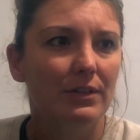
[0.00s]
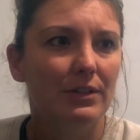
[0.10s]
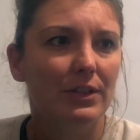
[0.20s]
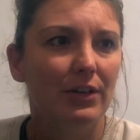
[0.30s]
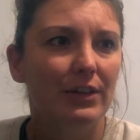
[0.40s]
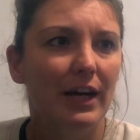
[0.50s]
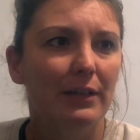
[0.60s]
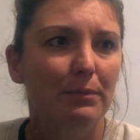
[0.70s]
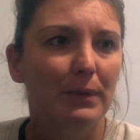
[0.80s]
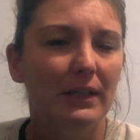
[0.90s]
So
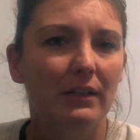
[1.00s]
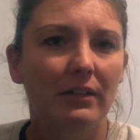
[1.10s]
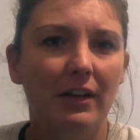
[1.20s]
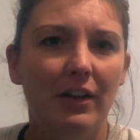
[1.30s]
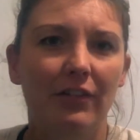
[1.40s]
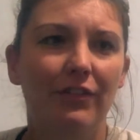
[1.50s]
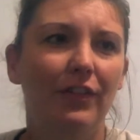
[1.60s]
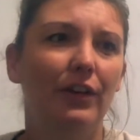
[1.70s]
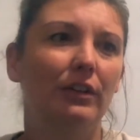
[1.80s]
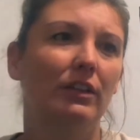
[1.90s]
they'd be
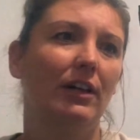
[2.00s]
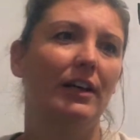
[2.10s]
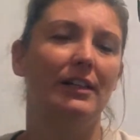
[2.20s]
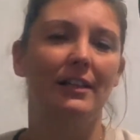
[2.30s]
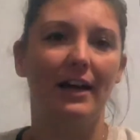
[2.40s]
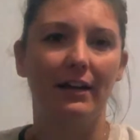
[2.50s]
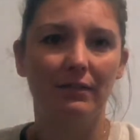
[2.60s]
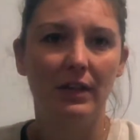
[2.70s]
filled like that.